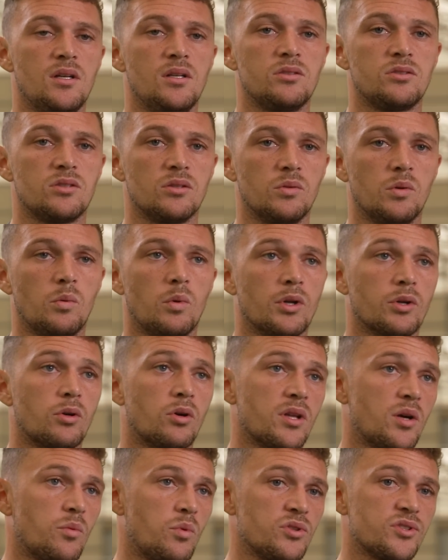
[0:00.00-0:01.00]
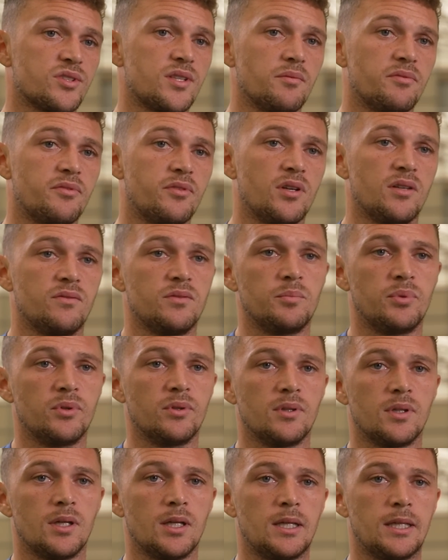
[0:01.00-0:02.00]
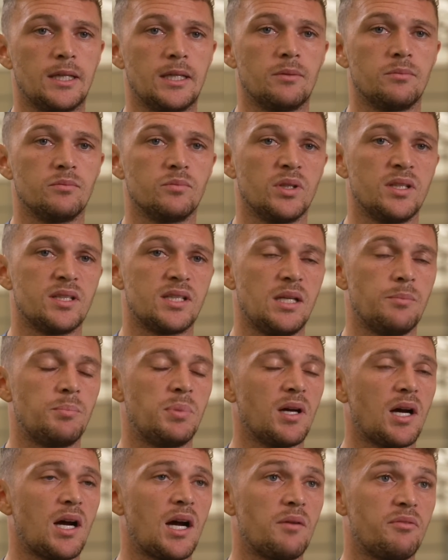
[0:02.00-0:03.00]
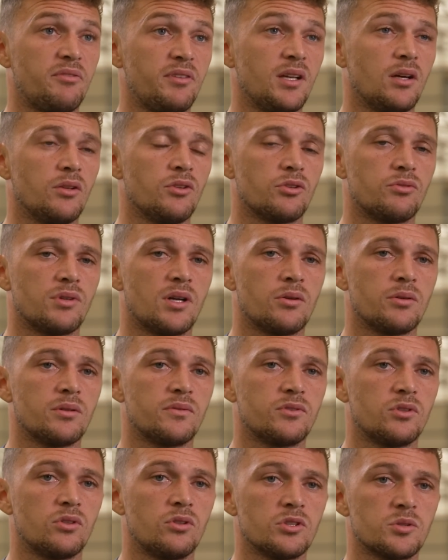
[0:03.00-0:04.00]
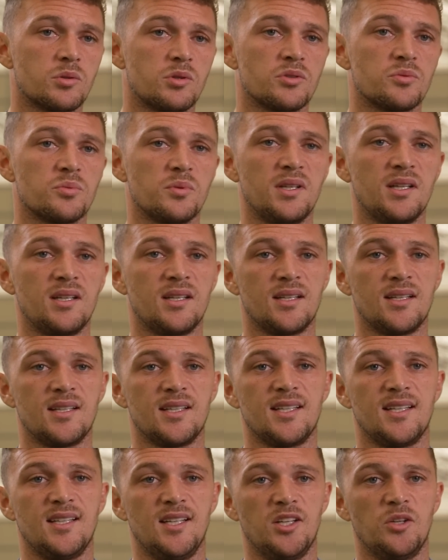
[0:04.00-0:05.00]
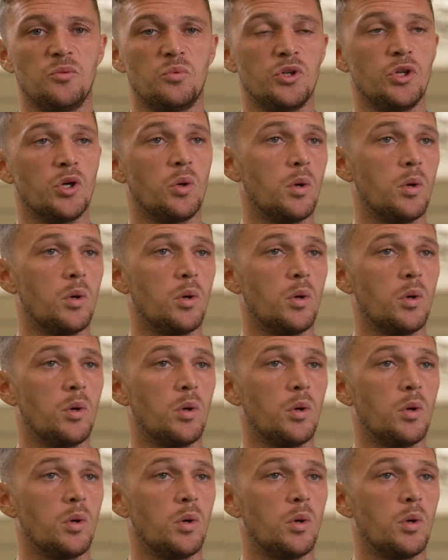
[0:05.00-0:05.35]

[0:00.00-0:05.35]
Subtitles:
So we want to go that one step further, but we need to keep our feet on the ground, of course, because we know